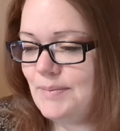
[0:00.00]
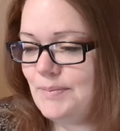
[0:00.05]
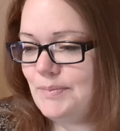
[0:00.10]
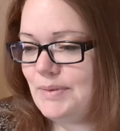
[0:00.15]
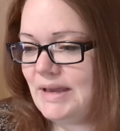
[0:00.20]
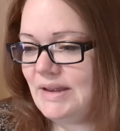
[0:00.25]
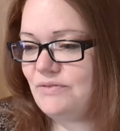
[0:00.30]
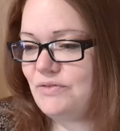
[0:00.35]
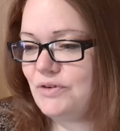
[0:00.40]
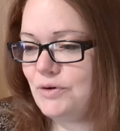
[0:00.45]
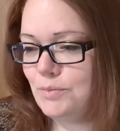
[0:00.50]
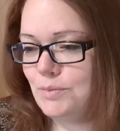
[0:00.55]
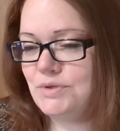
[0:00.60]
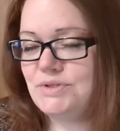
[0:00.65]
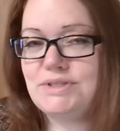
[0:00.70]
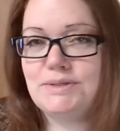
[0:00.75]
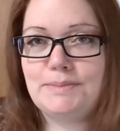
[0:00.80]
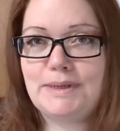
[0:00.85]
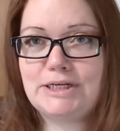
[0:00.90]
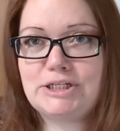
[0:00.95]
But for
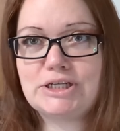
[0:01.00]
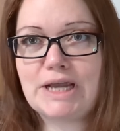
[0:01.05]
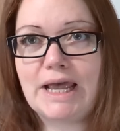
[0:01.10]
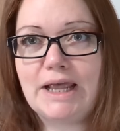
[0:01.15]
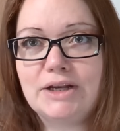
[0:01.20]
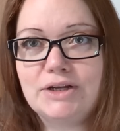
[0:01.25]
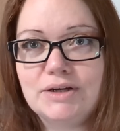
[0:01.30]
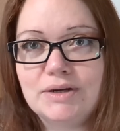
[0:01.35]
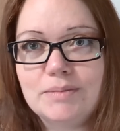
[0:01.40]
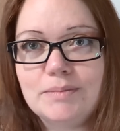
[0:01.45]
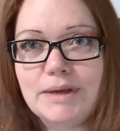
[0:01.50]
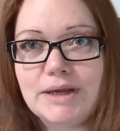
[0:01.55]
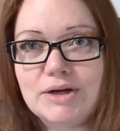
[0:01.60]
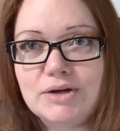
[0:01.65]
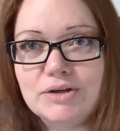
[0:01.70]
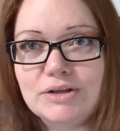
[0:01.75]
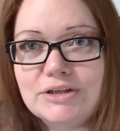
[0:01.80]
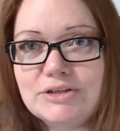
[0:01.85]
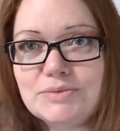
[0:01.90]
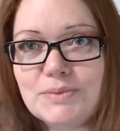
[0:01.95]
most of my childhood and my
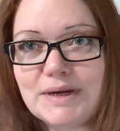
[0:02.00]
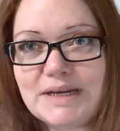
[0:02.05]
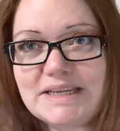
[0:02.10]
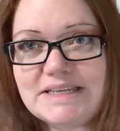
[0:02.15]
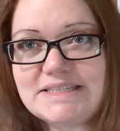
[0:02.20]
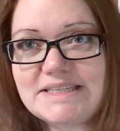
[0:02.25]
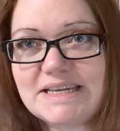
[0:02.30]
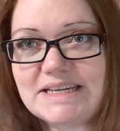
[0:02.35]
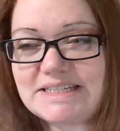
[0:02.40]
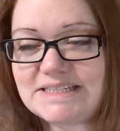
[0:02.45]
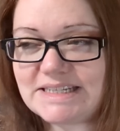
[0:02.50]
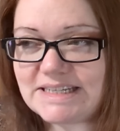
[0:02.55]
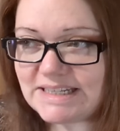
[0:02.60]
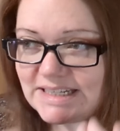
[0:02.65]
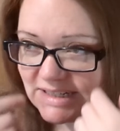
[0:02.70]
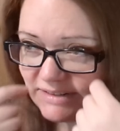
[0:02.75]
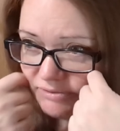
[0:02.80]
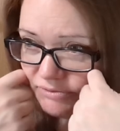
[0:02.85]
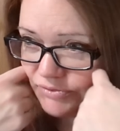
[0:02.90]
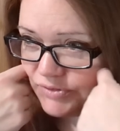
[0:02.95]
early 20s, I did.
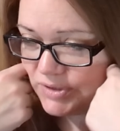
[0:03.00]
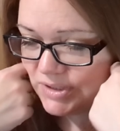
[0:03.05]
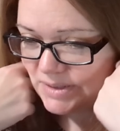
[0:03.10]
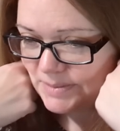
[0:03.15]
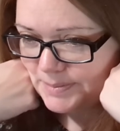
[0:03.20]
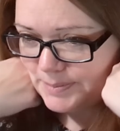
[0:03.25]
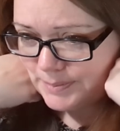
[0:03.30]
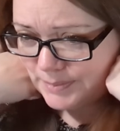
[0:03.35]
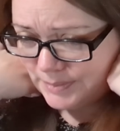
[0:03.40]
And for the